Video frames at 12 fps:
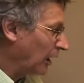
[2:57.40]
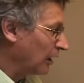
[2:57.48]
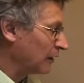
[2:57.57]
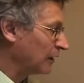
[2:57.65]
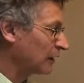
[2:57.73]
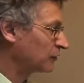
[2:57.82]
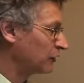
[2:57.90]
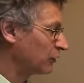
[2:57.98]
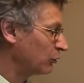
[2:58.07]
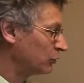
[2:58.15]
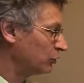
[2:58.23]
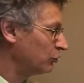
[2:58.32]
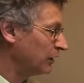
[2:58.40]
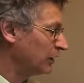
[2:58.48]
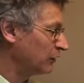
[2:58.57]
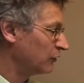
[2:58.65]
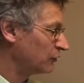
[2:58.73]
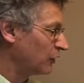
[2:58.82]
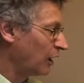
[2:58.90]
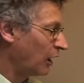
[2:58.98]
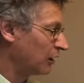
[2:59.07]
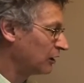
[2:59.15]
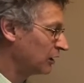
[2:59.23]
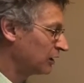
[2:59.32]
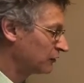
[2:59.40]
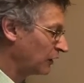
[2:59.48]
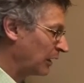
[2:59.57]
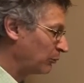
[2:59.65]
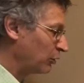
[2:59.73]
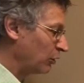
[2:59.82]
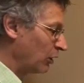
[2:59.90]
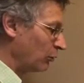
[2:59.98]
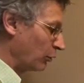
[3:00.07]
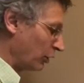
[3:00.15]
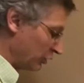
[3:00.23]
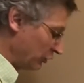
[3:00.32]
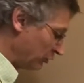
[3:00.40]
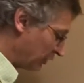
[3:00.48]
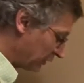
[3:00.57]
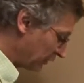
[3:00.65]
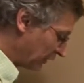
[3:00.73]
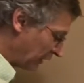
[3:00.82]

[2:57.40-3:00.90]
Next thing we'll do is a little example where you can